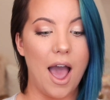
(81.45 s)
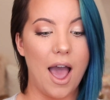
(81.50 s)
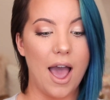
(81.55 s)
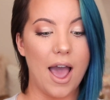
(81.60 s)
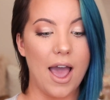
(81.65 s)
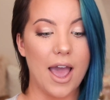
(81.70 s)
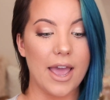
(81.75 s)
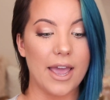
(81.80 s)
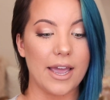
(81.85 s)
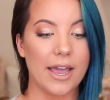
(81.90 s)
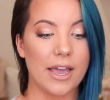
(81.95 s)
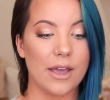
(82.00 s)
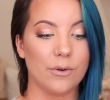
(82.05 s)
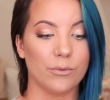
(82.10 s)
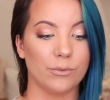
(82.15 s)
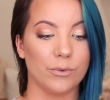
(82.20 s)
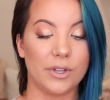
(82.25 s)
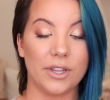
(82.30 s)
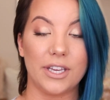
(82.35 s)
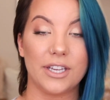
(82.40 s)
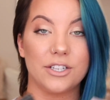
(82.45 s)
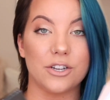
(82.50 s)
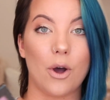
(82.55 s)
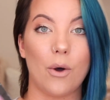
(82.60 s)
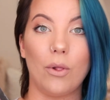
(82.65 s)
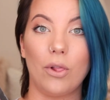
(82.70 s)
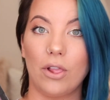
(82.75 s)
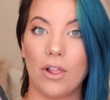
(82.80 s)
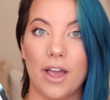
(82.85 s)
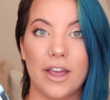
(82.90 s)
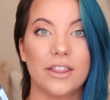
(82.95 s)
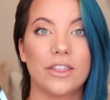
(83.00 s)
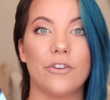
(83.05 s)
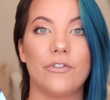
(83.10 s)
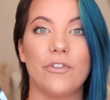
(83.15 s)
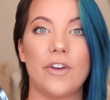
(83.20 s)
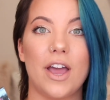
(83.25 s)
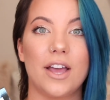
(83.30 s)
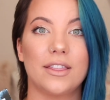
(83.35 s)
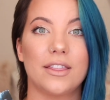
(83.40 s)
I really don't like
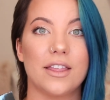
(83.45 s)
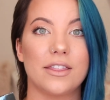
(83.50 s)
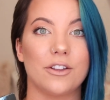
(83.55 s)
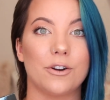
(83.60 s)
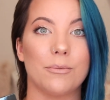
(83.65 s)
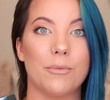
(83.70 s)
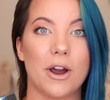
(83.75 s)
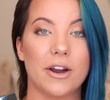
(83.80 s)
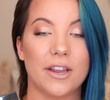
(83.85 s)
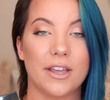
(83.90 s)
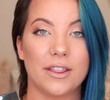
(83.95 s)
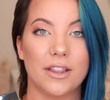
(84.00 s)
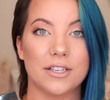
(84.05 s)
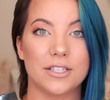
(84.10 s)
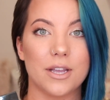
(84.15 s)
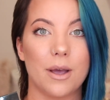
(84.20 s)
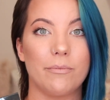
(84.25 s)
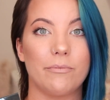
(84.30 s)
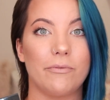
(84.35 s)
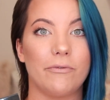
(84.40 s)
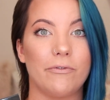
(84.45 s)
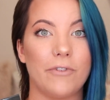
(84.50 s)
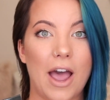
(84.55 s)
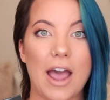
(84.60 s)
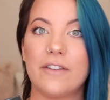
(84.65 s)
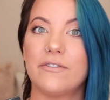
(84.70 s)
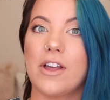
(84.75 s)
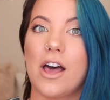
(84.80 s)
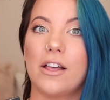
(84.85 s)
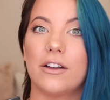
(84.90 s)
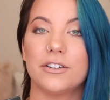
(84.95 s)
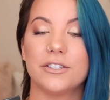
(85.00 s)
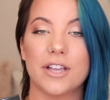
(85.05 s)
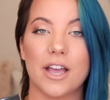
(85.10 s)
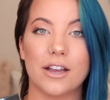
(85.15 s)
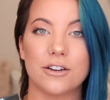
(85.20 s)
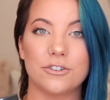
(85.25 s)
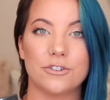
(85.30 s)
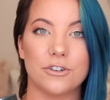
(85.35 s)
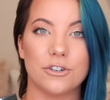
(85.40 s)
the fact that they're marking this up
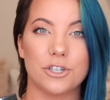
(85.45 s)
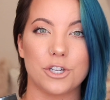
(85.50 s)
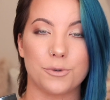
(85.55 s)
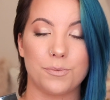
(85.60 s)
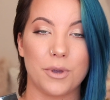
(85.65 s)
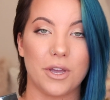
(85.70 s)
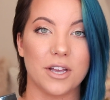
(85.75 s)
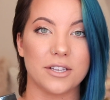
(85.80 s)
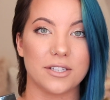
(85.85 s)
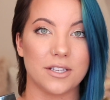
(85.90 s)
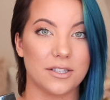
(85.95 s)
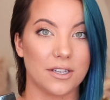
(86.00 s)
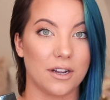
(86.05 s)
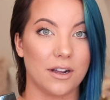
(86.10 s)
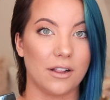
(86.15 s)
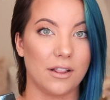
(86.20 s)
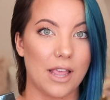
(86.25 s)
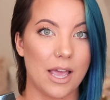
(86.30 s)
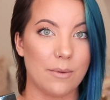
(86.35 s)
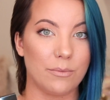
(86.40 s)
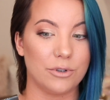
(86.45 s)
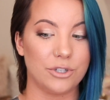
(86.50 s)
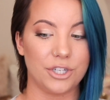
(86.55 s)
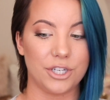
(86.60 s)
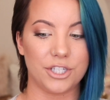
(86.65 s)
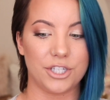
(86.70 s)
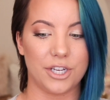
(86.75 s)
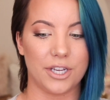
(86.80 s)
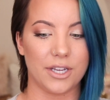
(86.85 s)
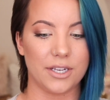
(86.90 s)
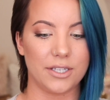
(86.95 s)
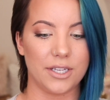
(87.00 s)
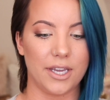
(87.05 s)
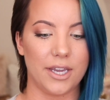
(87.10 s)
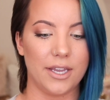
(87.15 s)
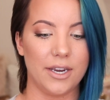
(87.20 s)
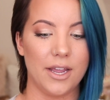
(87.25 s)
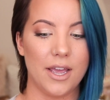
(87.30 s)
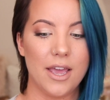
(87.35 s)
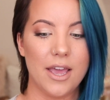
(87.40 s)
$5 extra just because it's a collab with Gigi
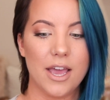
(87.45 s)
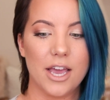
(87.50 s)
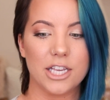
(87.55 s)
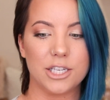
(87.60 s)
Hadid,